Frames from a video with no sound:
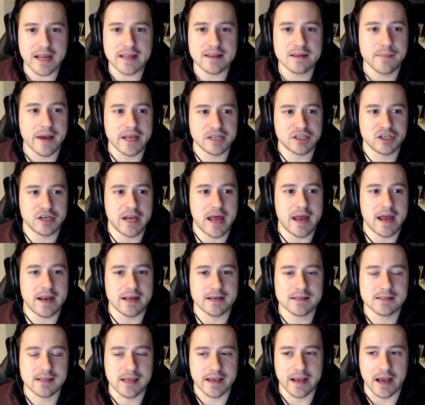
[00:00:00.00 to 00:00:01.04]
in my
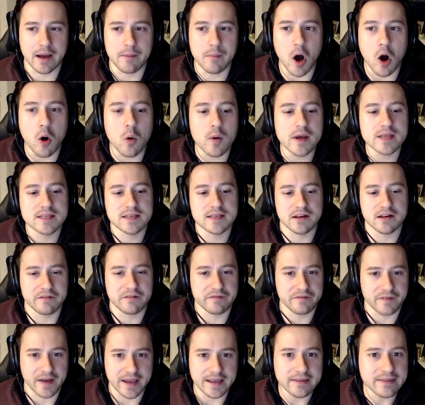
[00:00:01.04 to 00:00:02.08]
genetics. Like I'm always going to
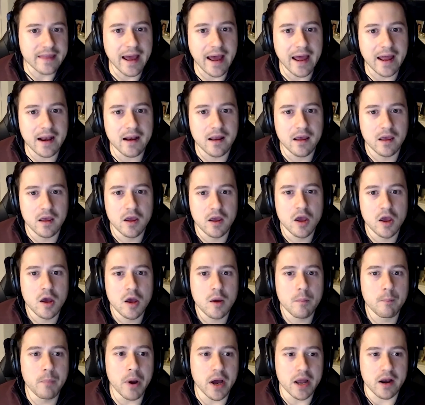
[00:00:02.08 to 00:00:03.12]
fight that.
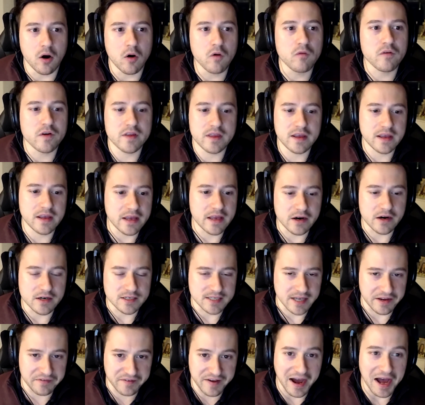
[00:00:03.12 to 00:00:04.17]
But over the years,
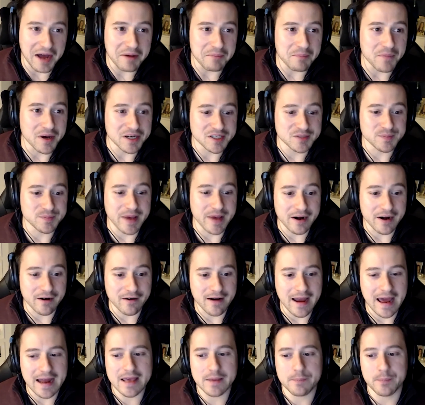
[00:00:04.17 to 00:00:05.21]
I've gotten much better
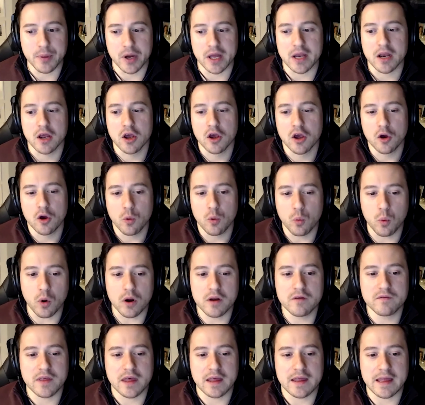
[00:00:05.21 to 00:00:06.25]
at it. But one
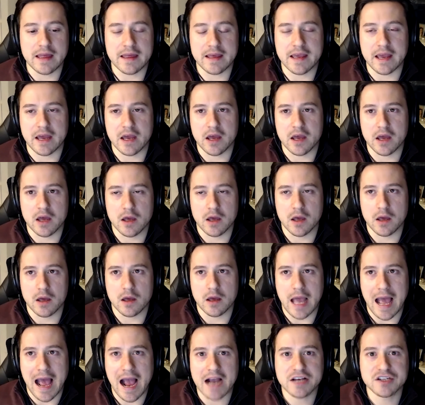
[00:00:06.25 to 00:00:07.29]
of the
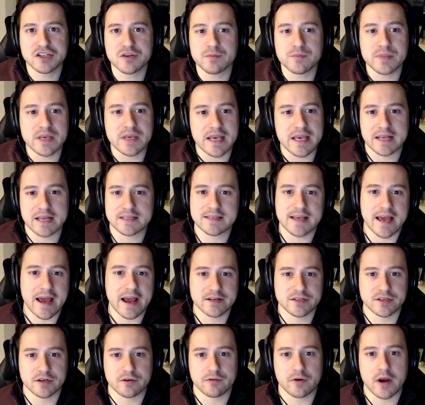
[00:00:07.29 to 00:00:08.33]
action begets
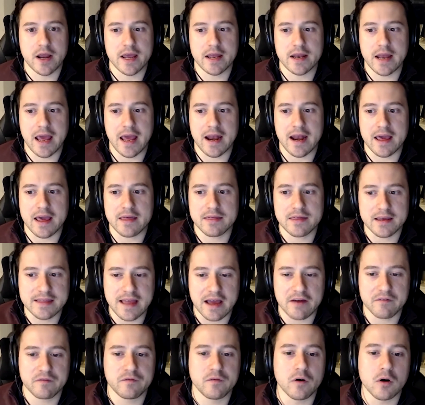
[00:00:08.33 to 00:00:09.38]
action, right? And I think
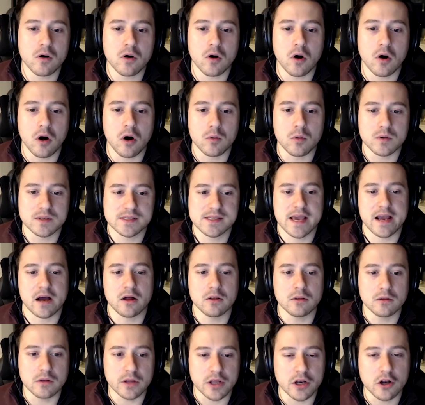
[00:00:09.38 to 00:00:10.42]
that phone call was like a
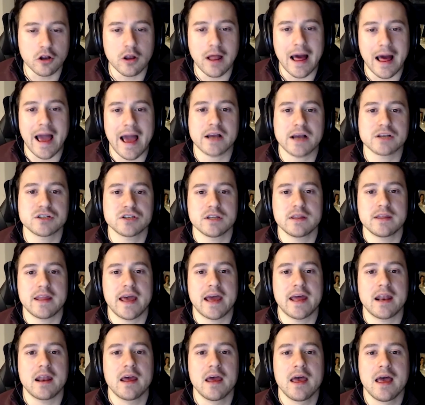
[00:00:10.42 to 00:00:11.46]
little action
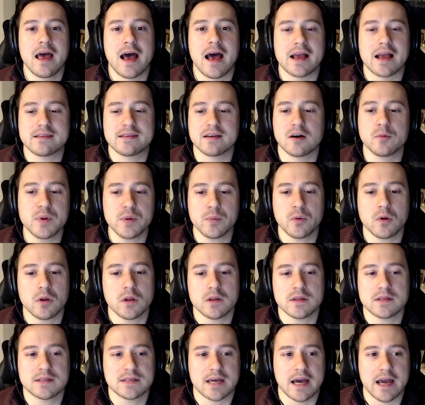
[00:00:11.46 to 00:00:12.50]
that I tell people
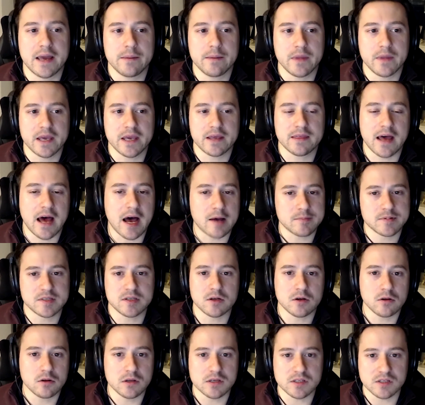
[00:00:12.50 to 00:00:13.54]
all the time, like the
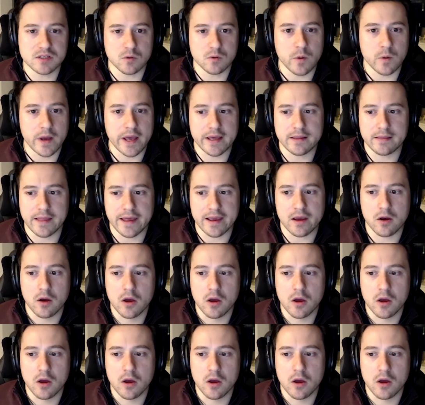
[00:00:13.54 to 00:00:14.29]
obstacle is the way. Like